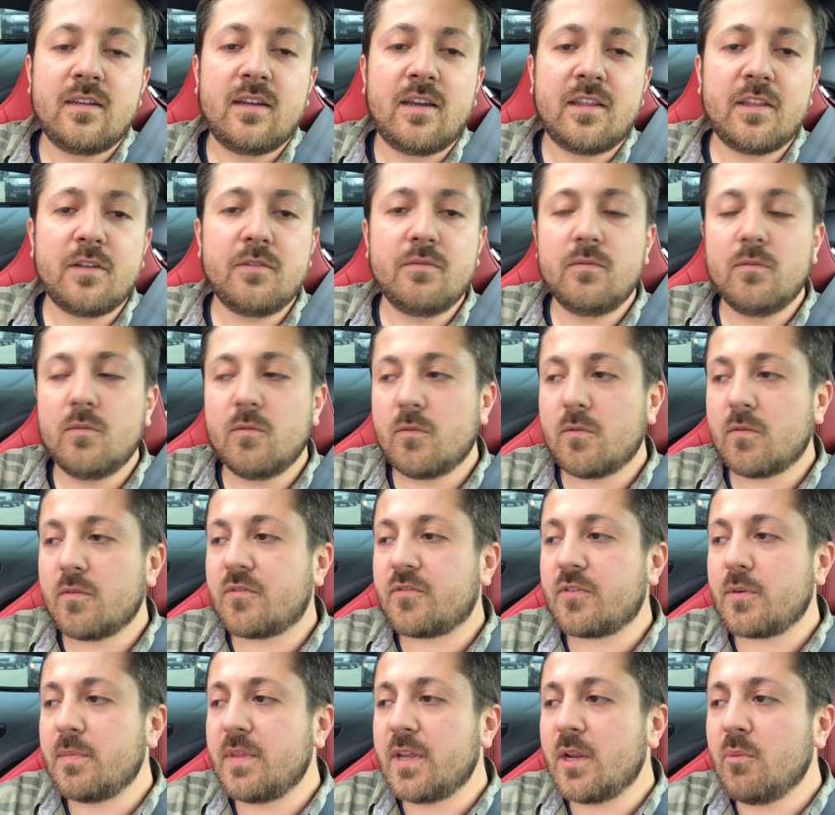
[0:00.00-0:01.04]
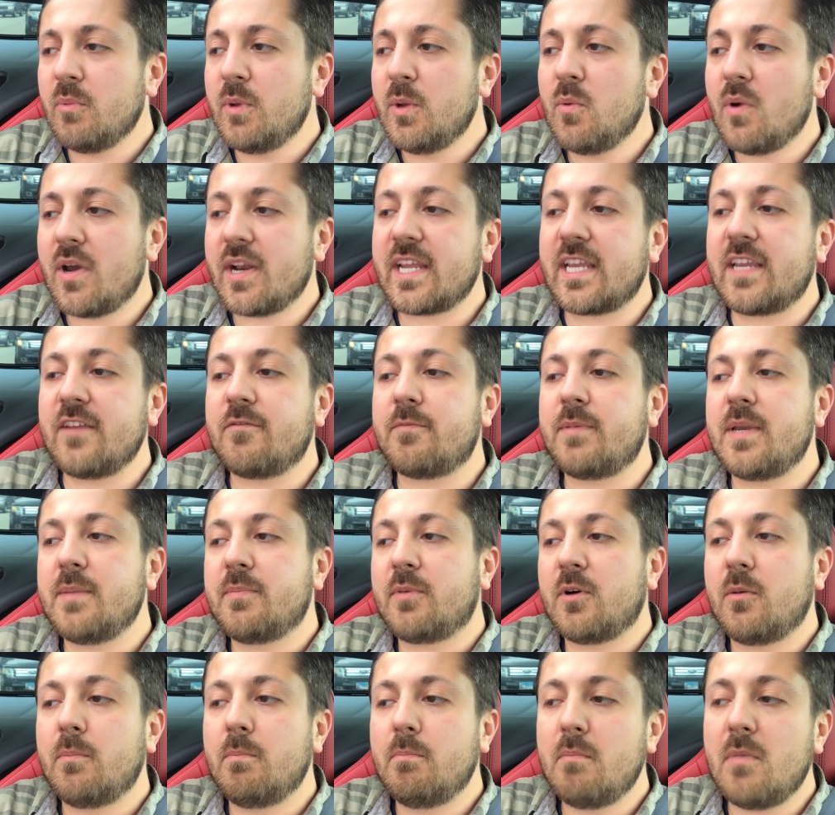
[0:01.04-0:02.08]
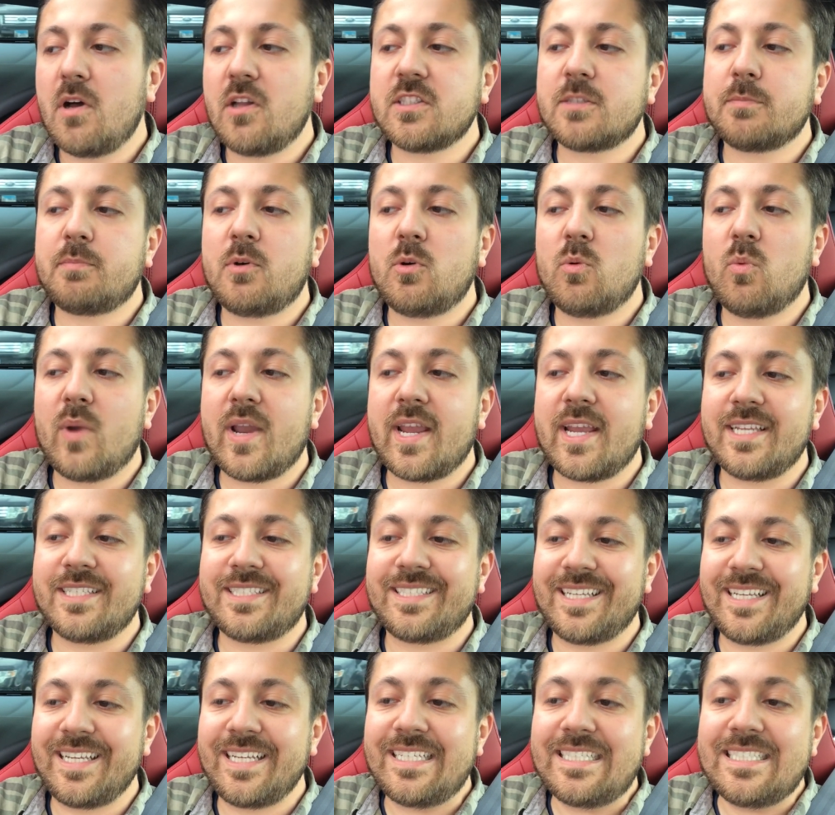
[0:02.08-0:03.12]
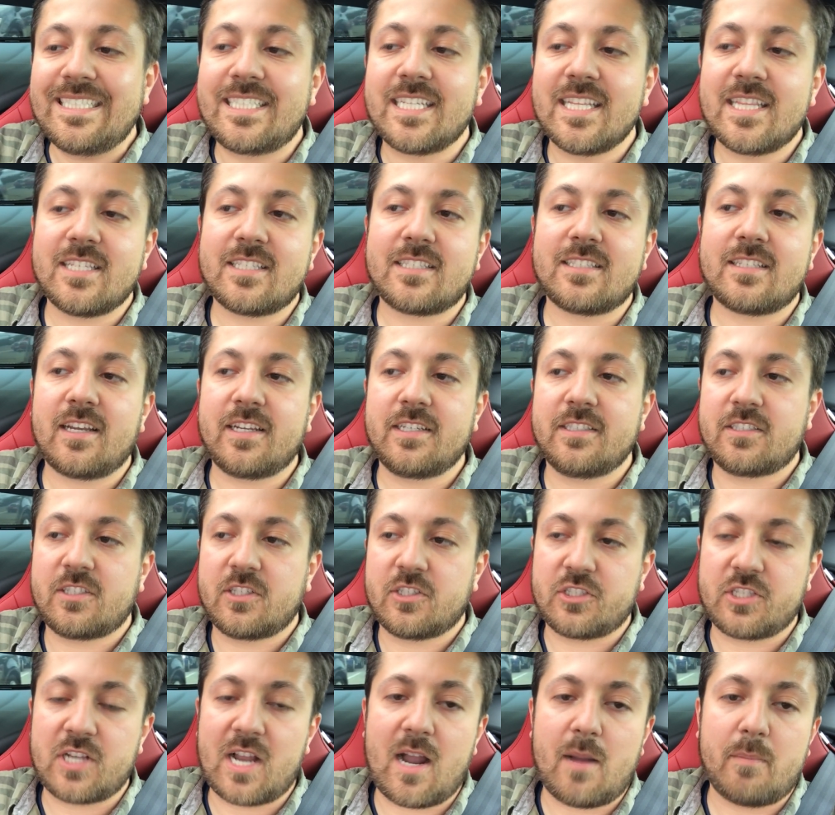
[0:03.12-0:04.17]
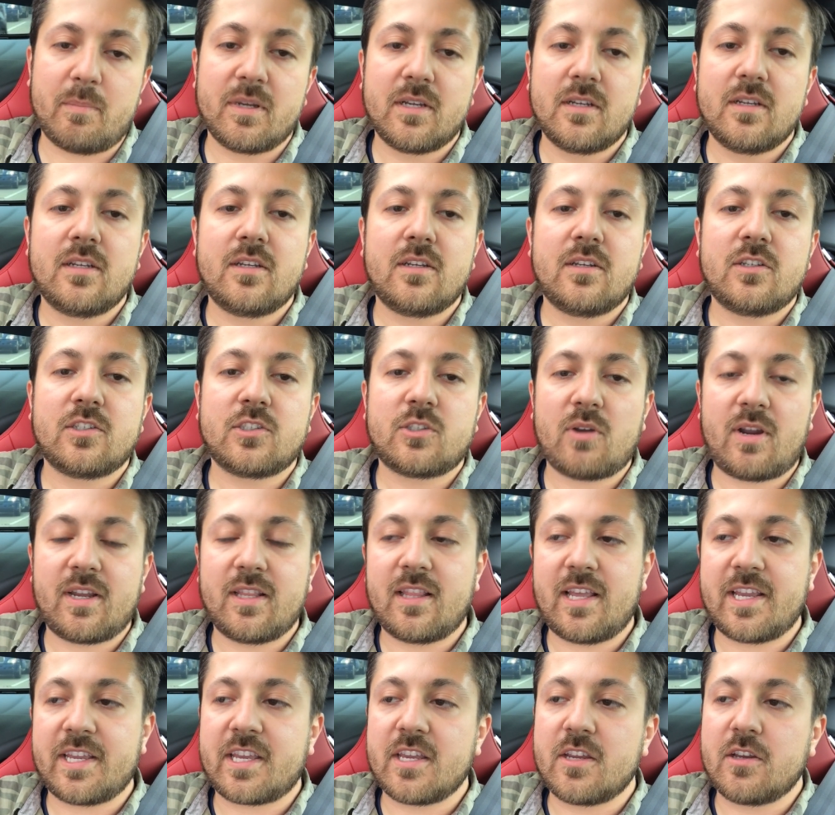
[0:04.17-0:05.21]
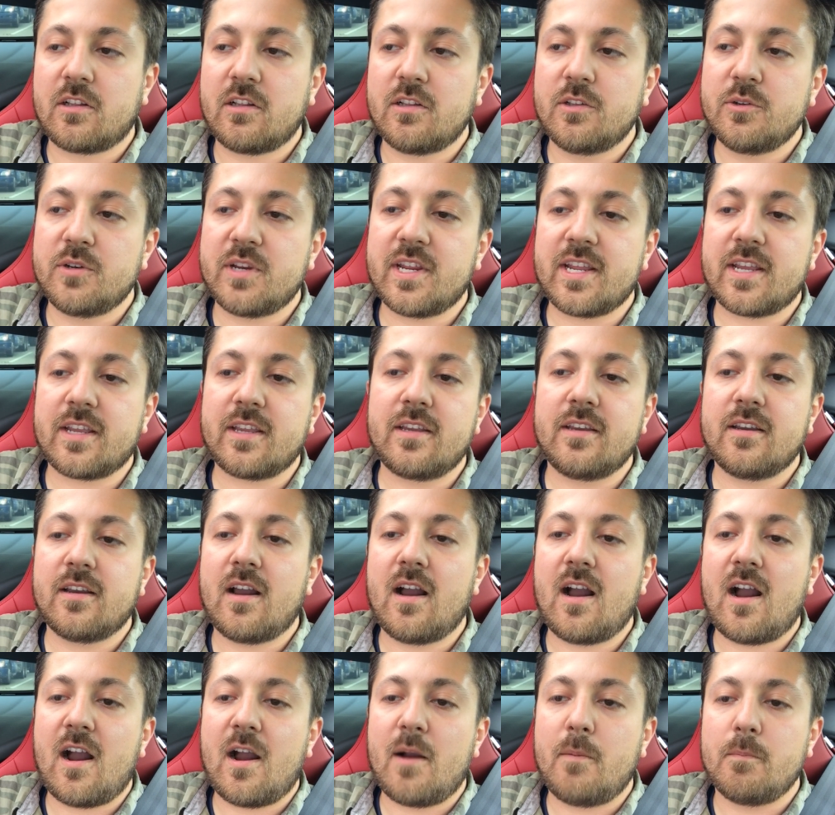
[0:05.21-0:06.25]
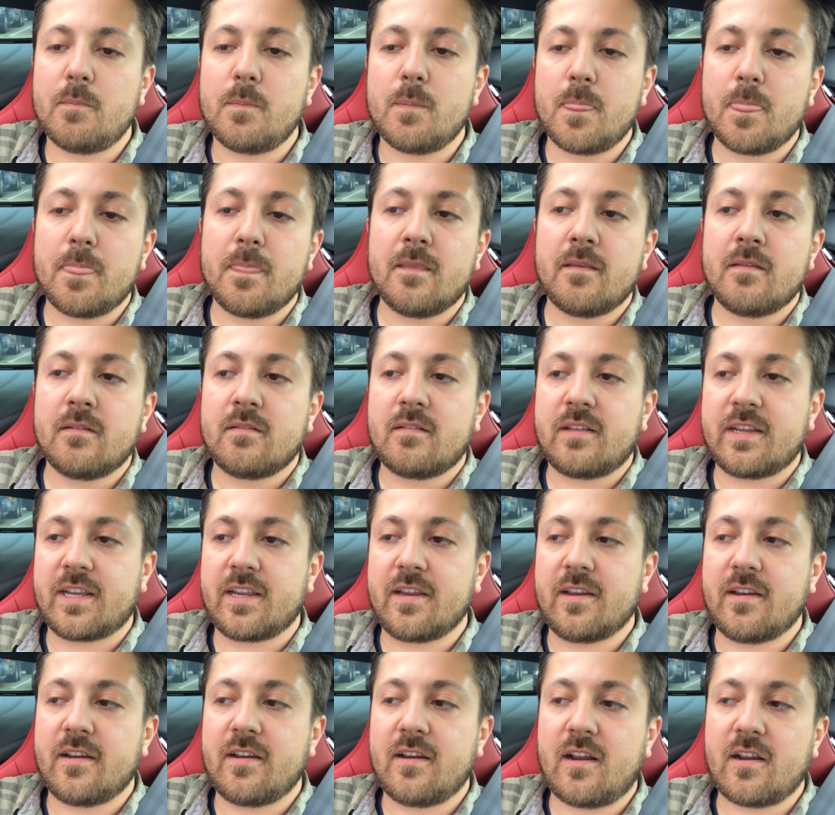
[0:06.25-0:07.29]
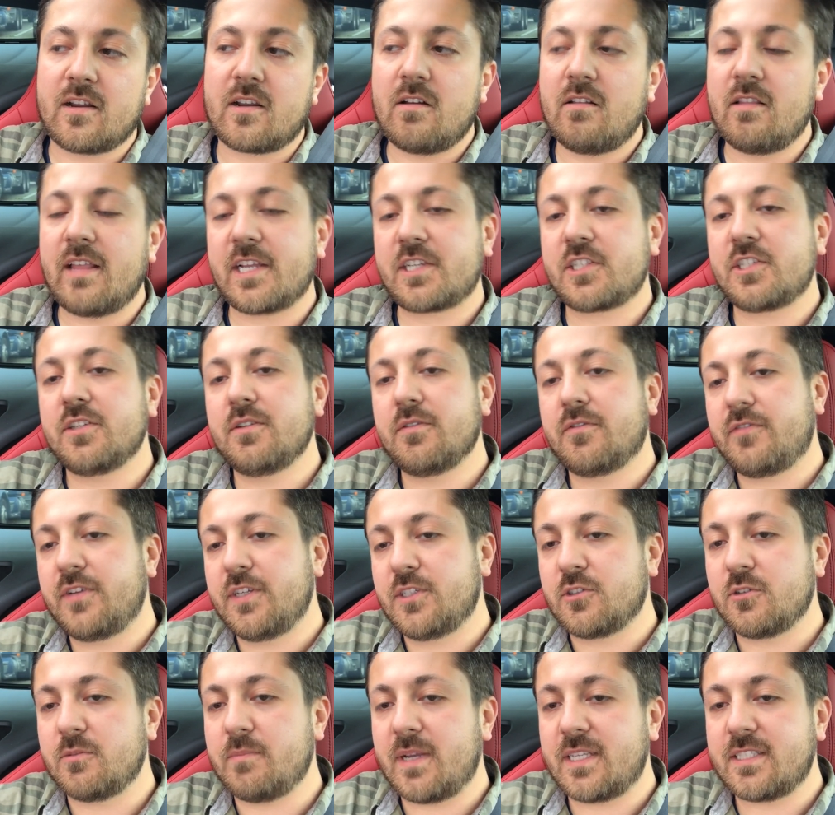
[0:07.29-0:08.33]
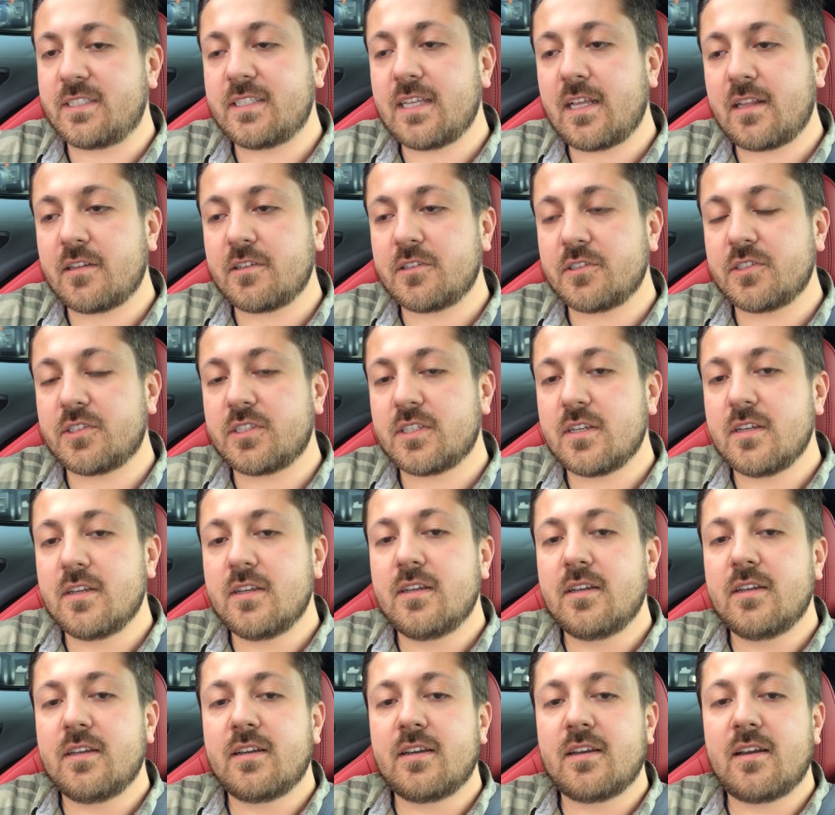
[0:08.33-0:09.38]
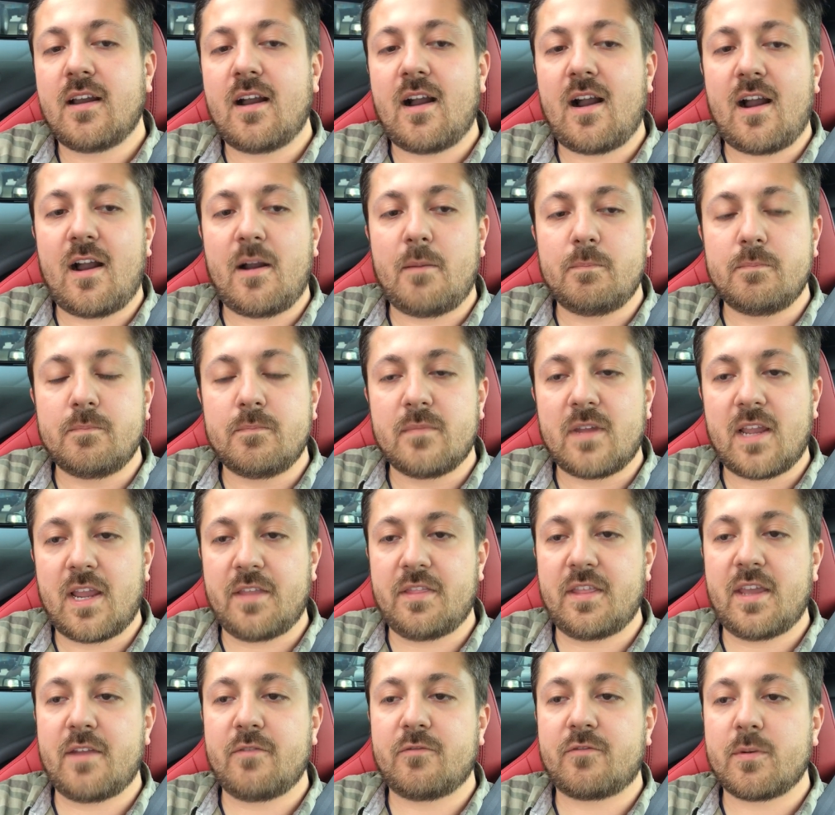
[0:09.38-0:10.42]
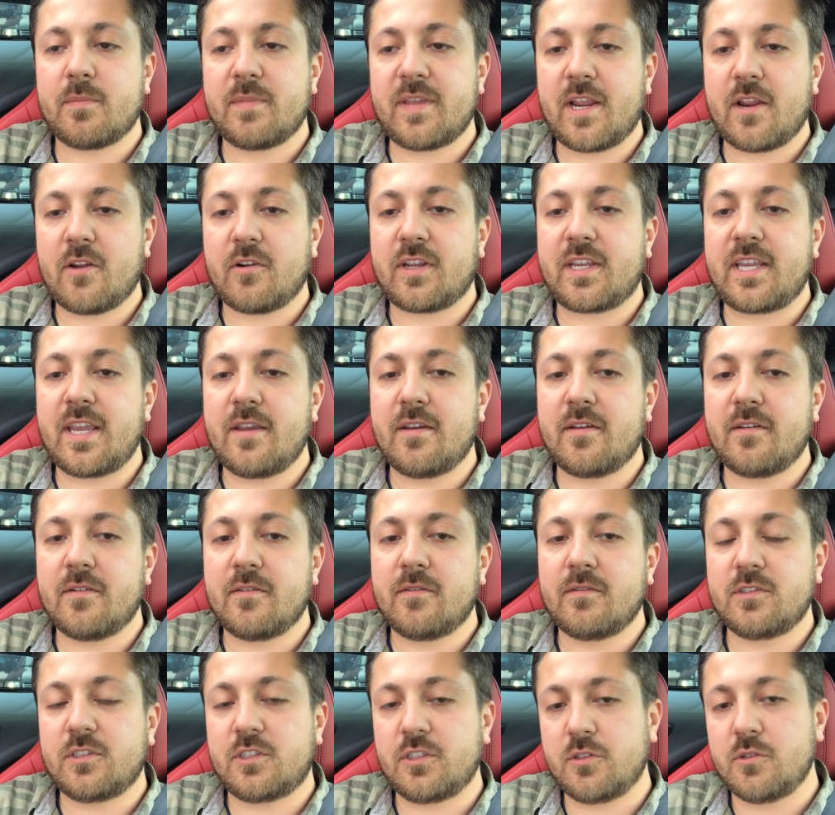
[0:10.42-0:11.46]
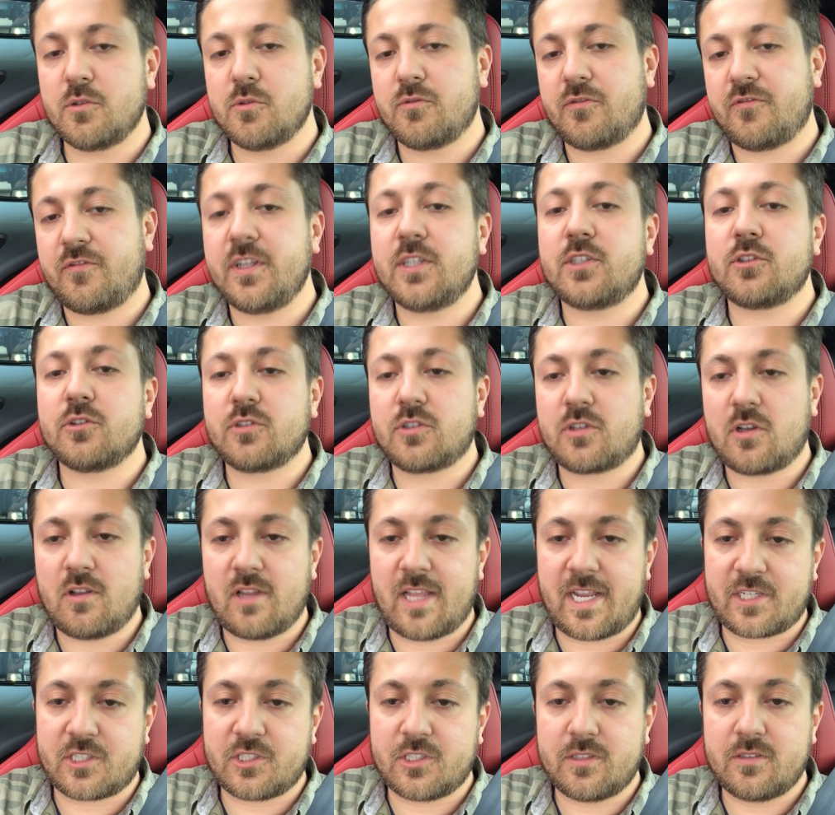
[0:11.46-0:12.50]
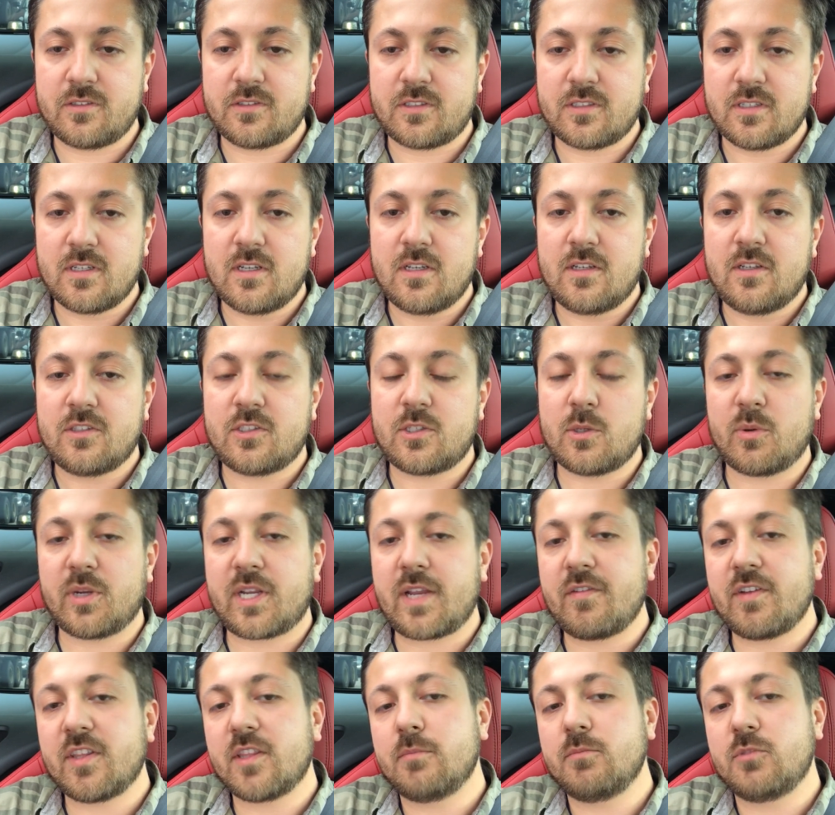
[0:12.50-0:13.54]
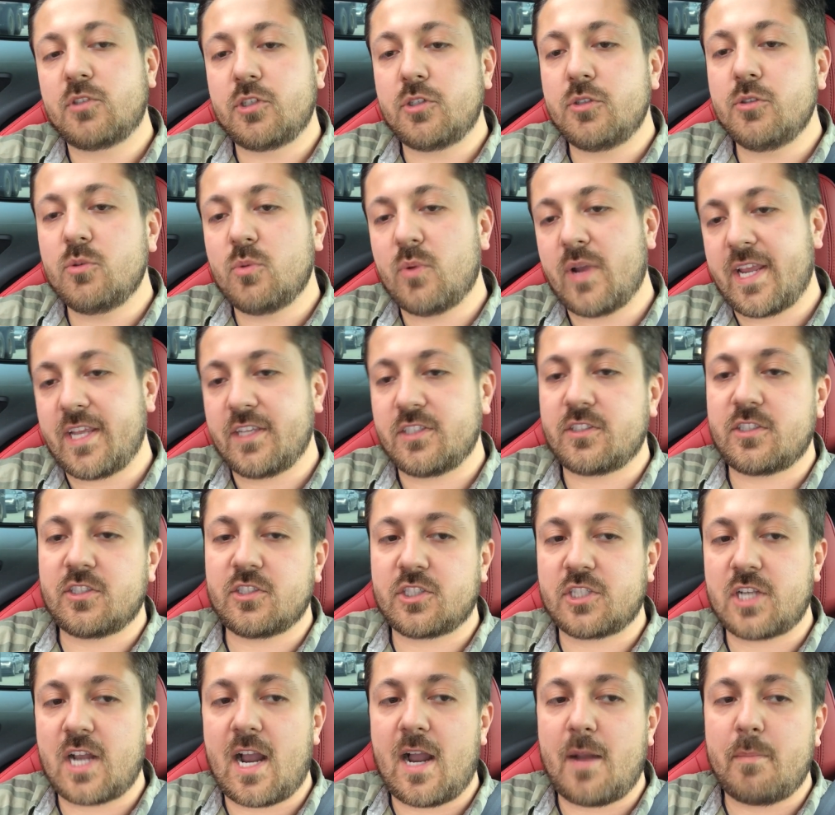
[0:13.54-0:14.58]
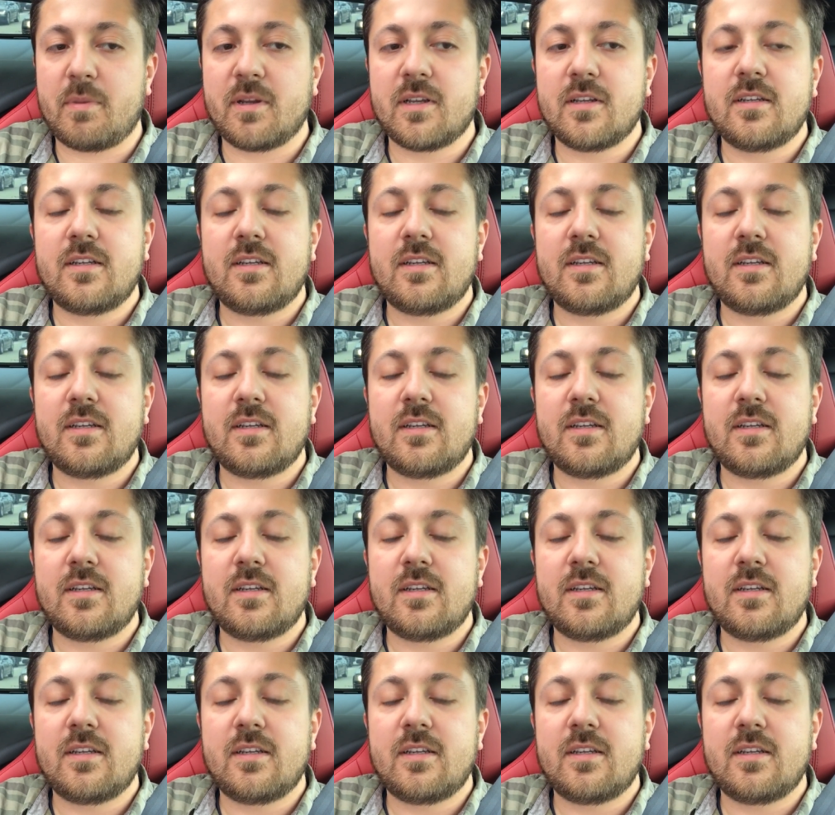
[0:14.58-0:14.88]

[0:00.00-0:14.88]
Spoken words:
And then from there, we want to give people multiple ways into the site to shop. So I like including a collection of featured bestsellers, and then from there do featured collections. So we're giving them 2 ways to shop.